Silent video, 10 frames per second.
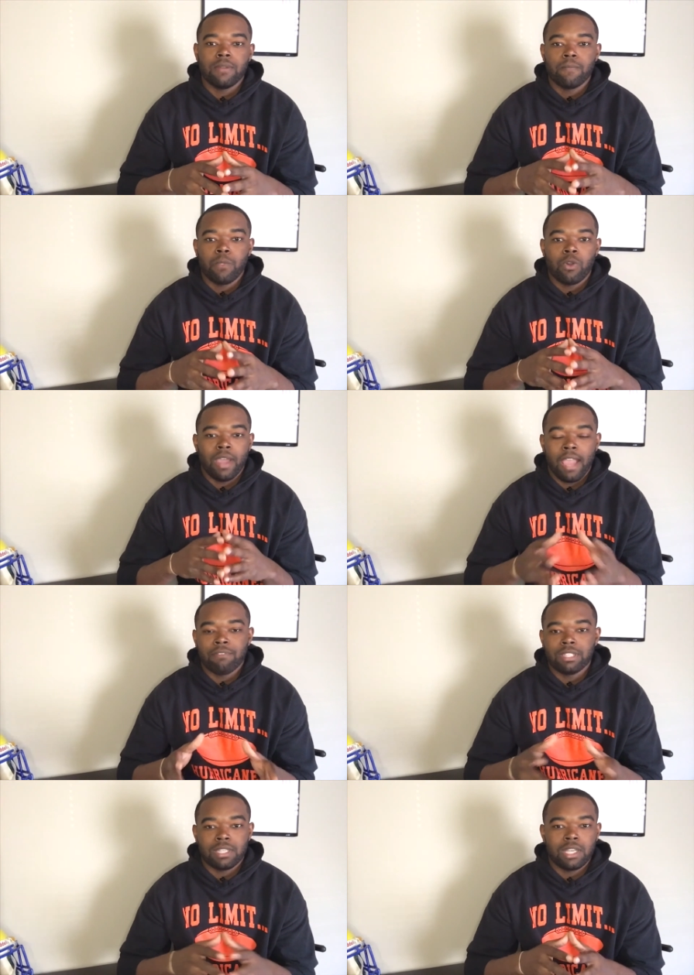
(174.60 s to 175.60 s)
on
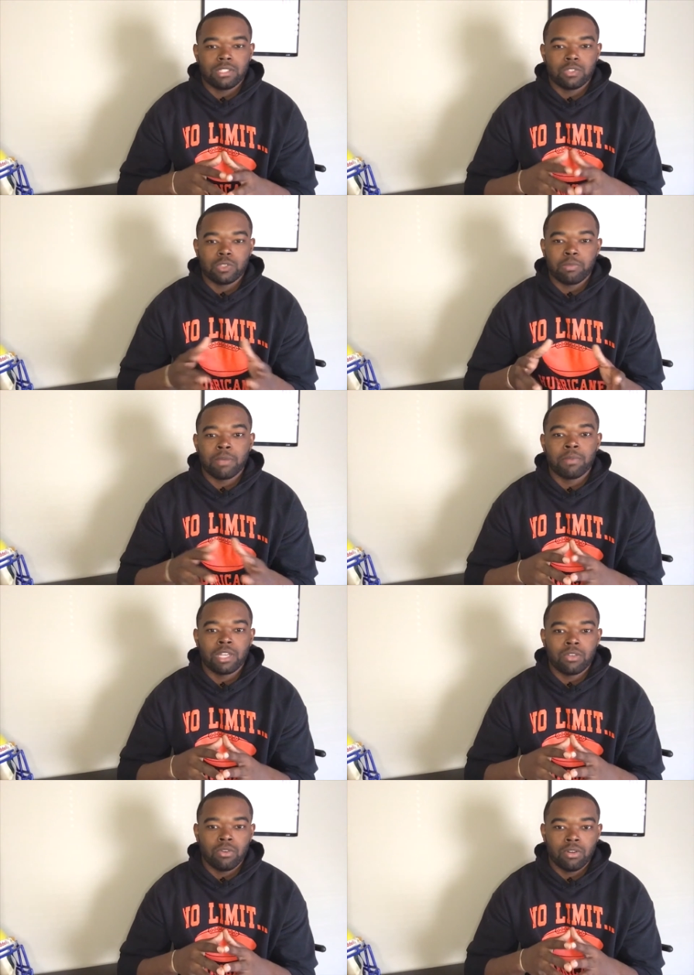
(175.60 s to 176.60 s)
everything that you spend
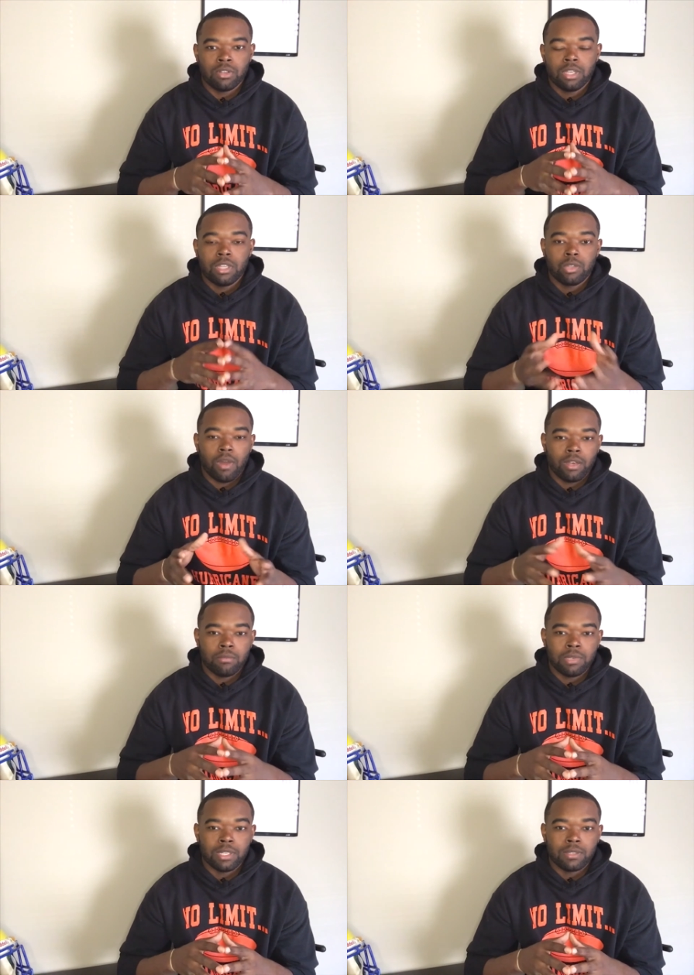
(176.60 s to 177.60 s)
money on throughout the
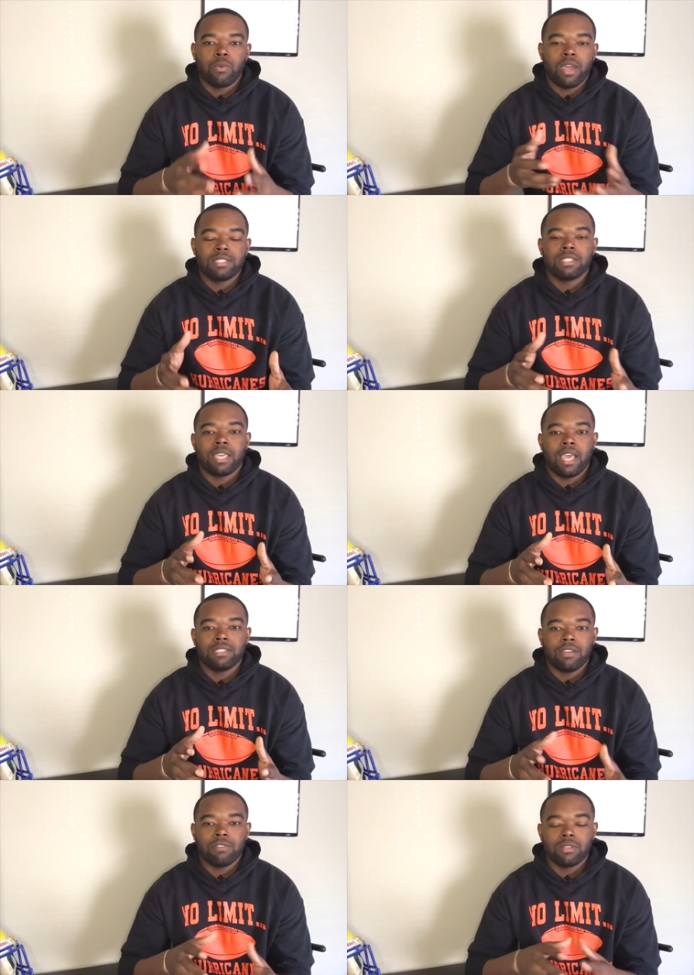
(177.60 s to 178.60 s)
month. Why does the cash
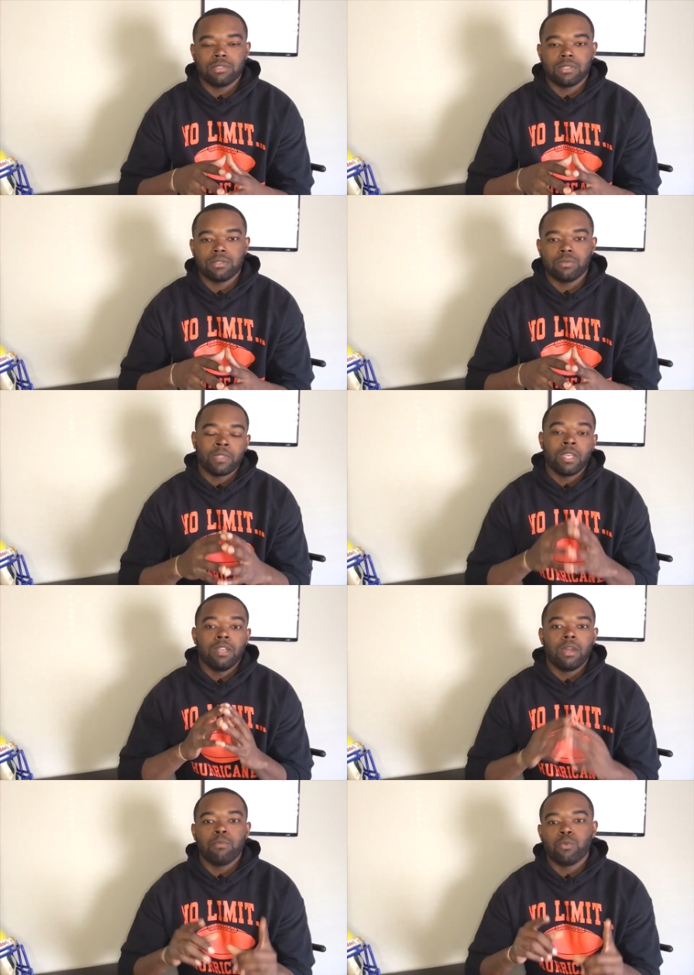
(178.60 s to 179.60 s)
envelope system work?
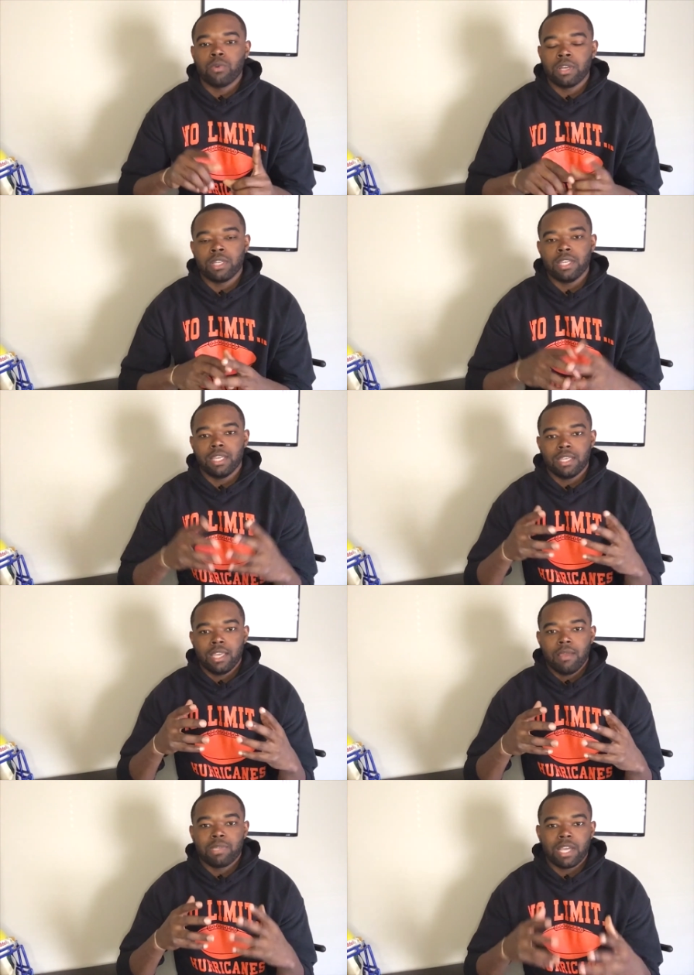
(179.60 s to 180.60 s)
Number one,
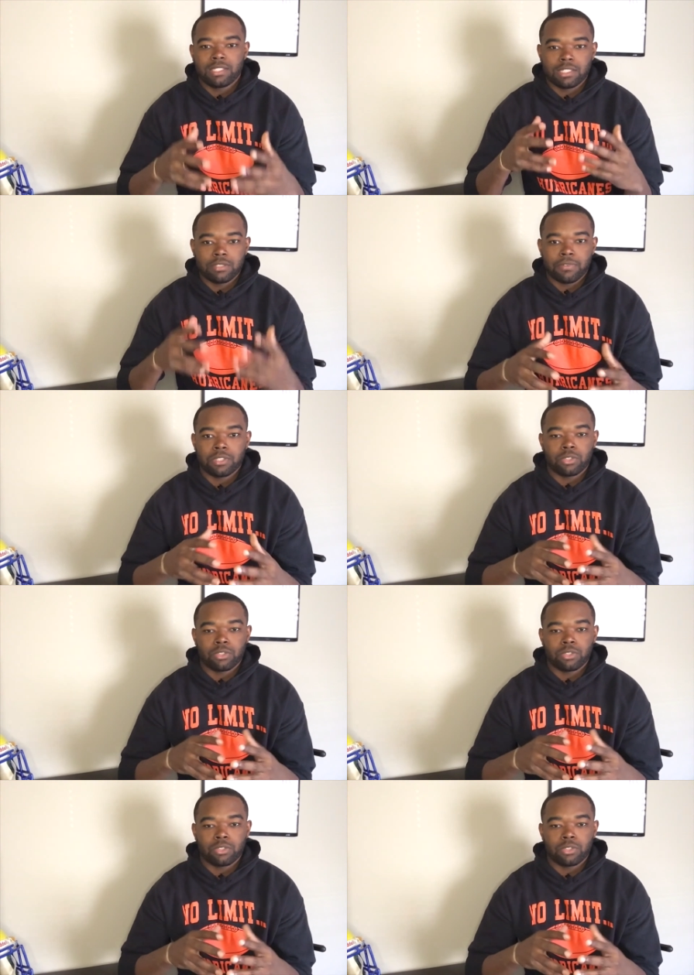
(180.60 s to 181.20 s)
because it's physical.